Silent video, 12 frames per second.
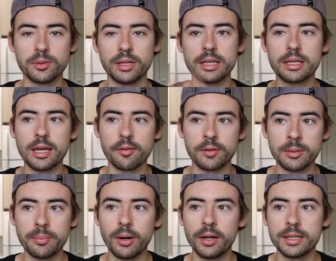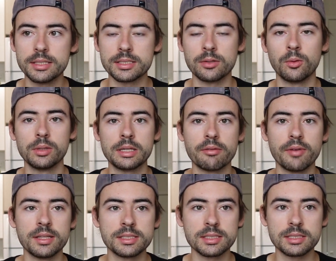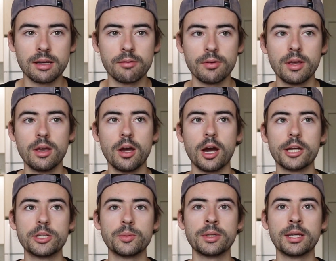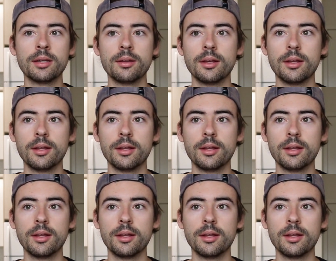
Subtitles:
who are like the governing bodies and holding events and stuff, are doing it